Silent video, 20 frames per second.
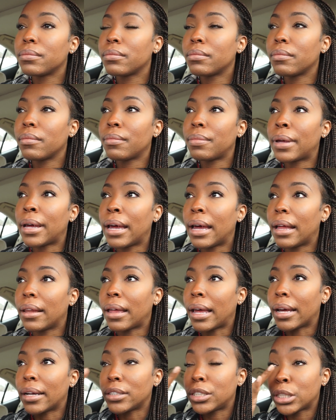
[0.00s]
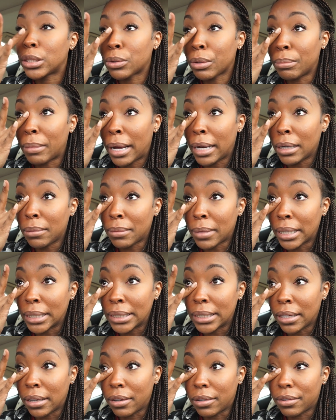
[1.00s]
But like, just reminding
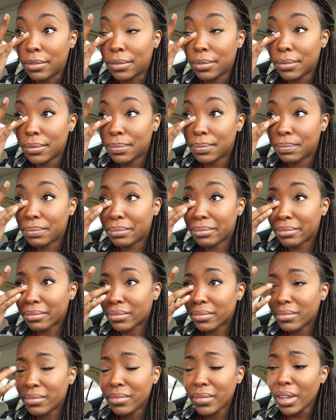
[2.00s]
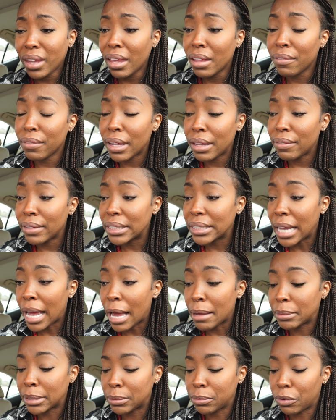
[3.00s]
myself of even
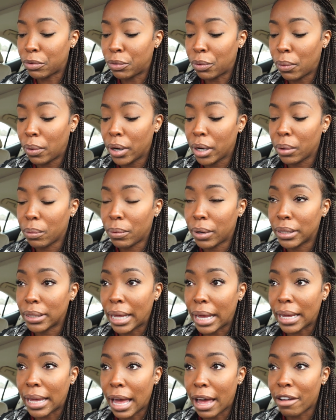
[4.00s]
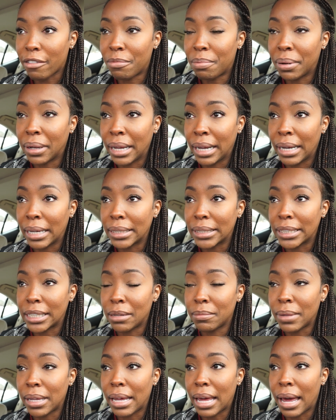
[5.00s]
times before when like I've planned
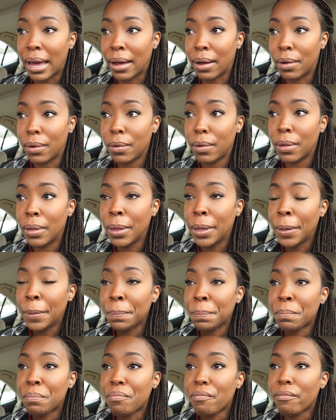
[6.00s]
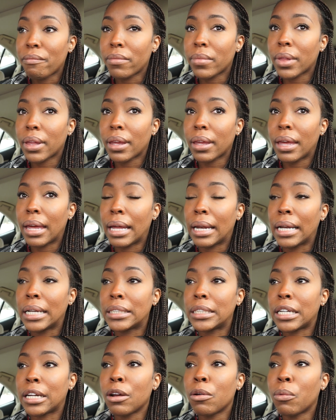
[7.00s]
something out and it
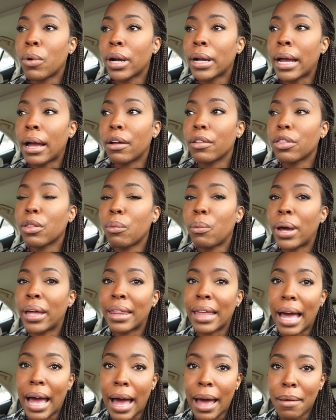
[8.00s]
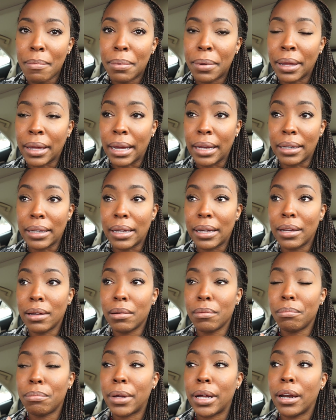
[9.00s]
didn't work out the way that I planned it,
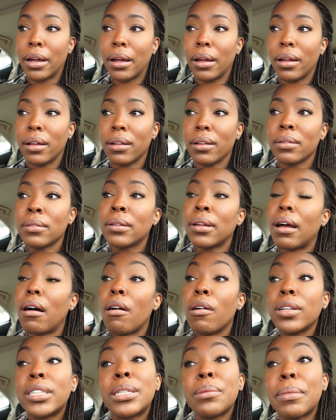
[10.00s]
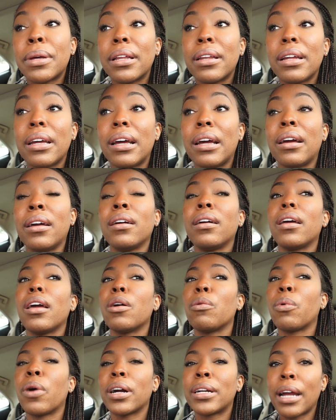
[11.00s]
but ultimately it
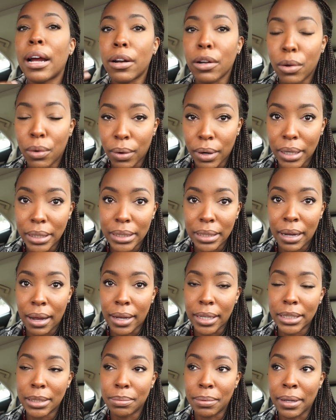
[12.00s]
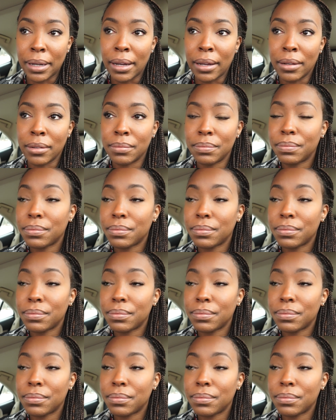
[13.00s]
worked out according to God's plan.